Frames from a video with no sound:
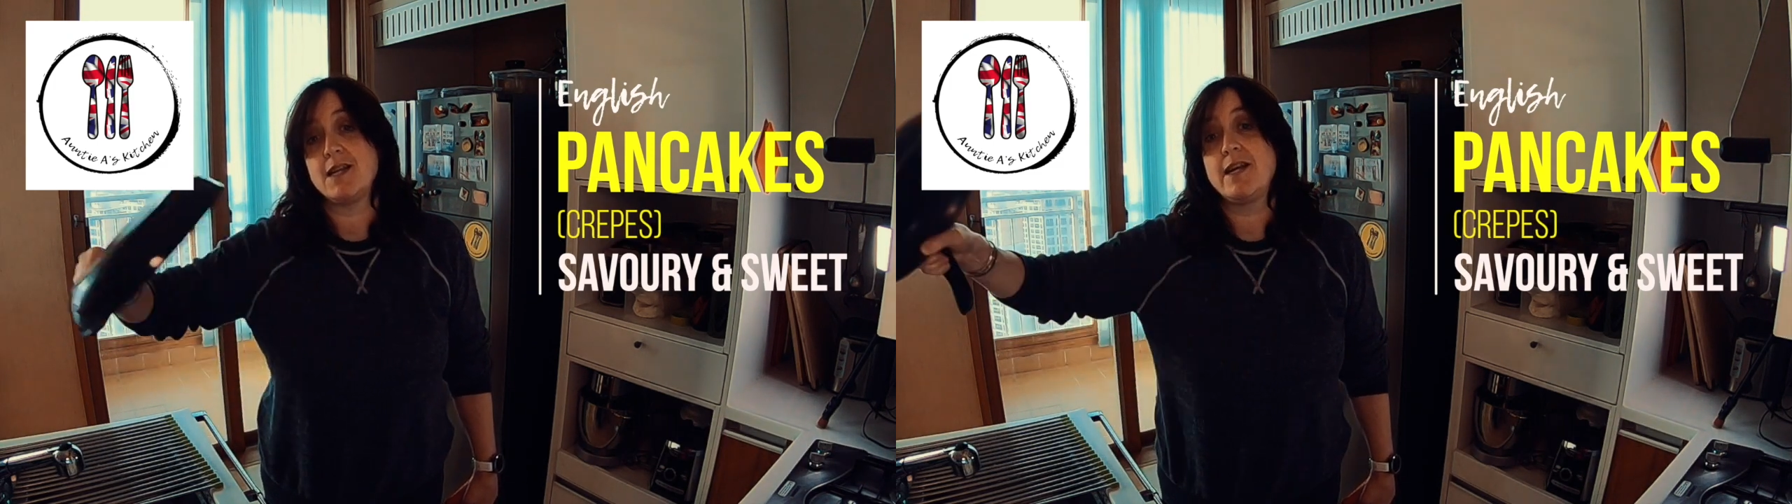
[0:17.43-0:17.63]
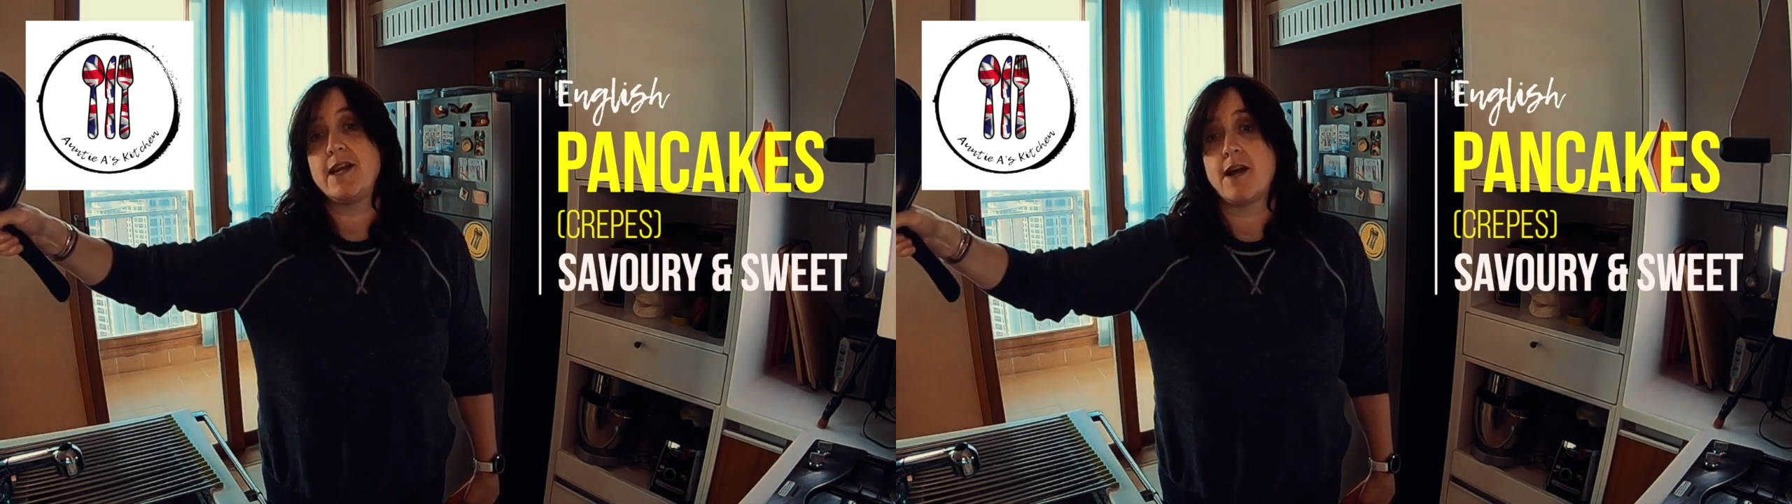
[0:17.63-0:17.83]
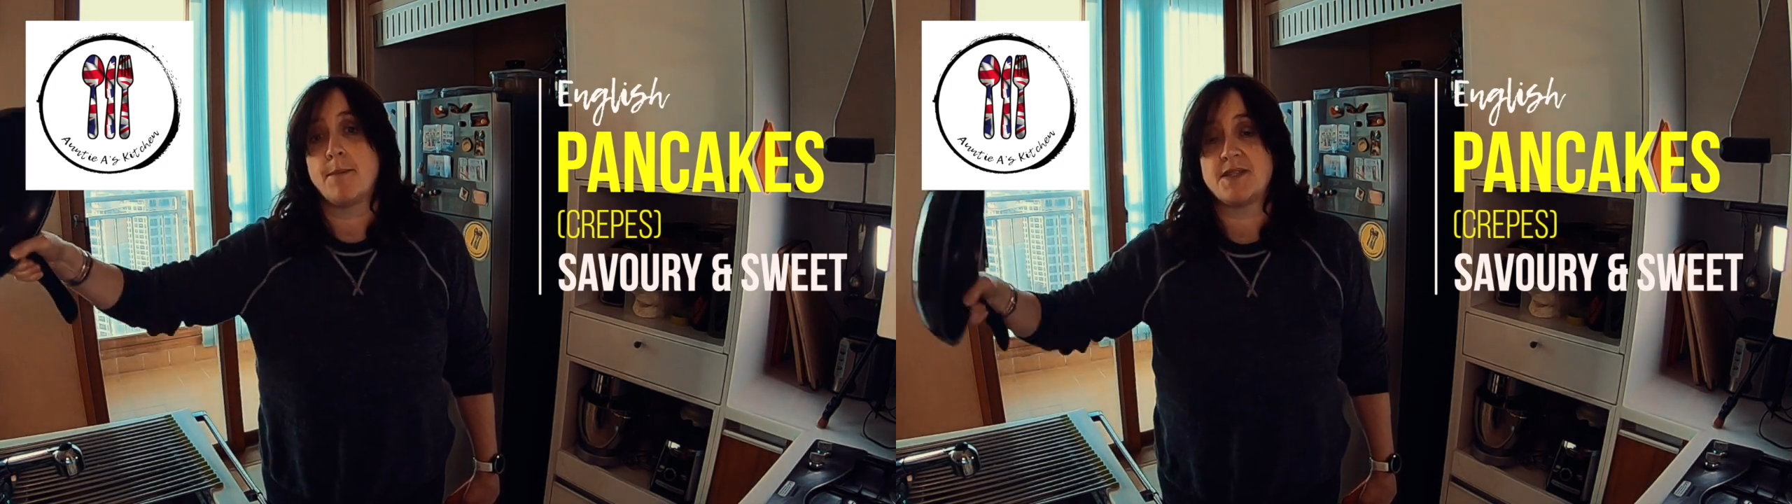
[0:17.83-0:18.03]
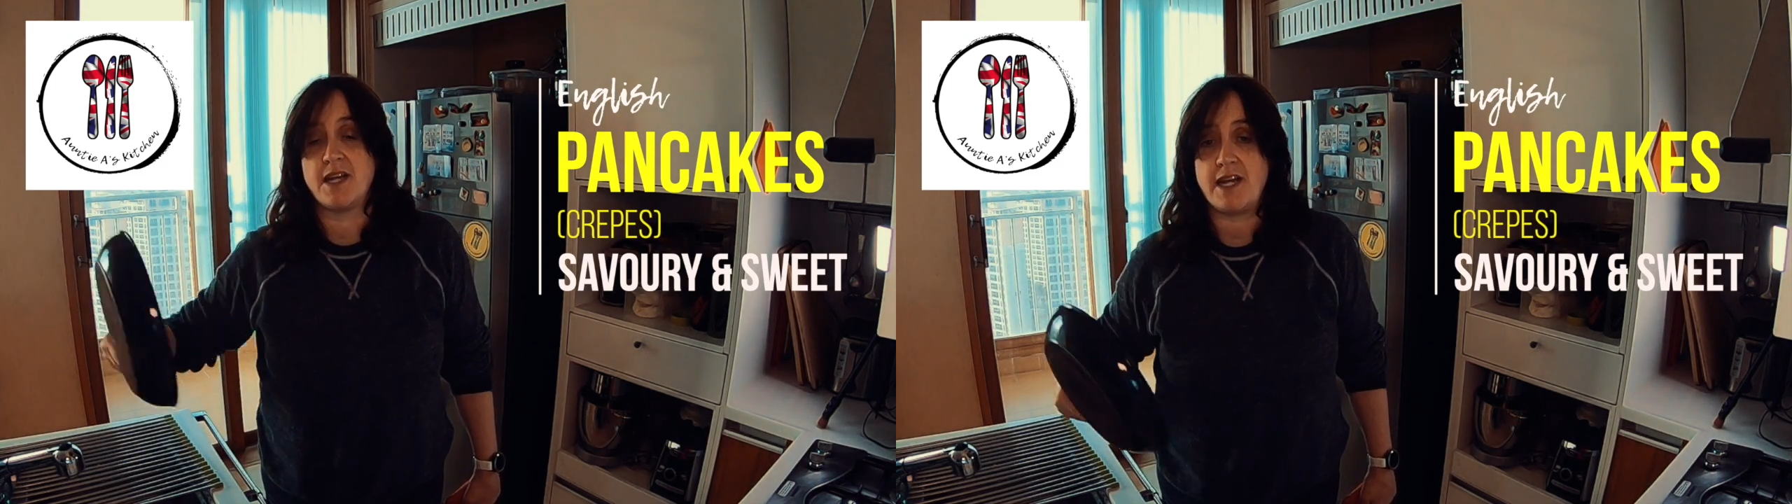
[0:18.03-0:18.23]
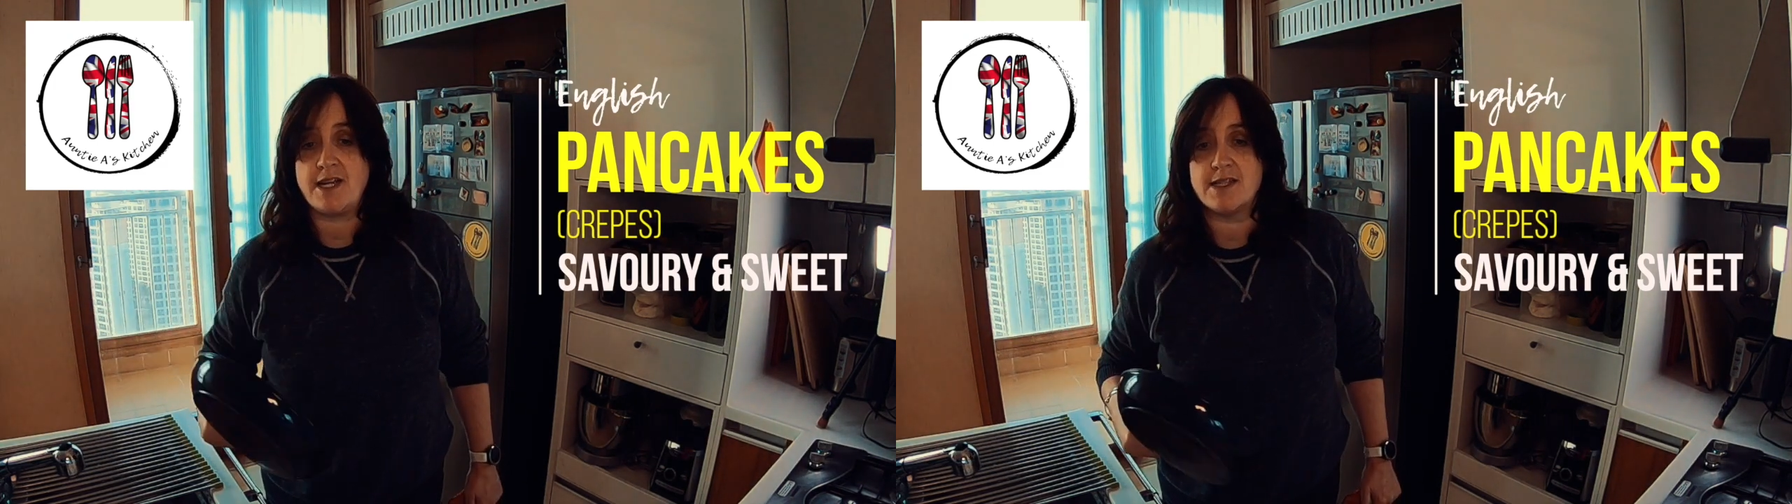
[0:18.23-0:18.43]
leading up
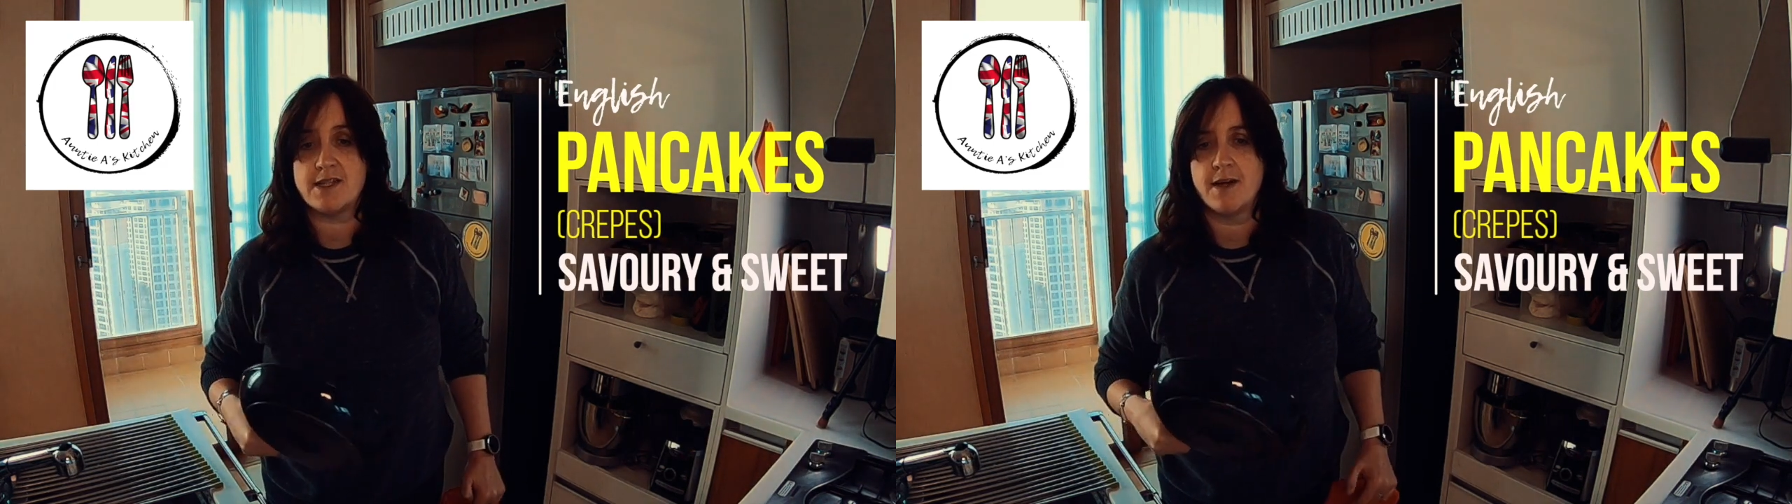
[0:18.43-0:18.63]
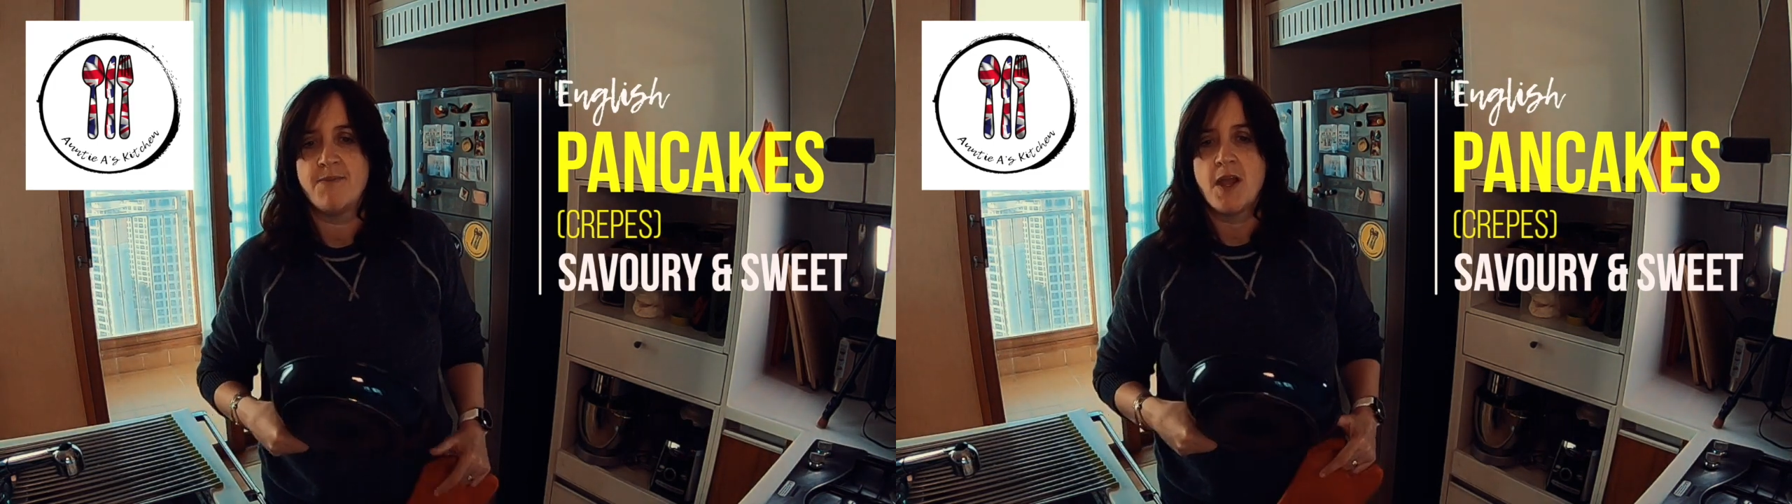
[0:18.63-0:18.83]
to Easter,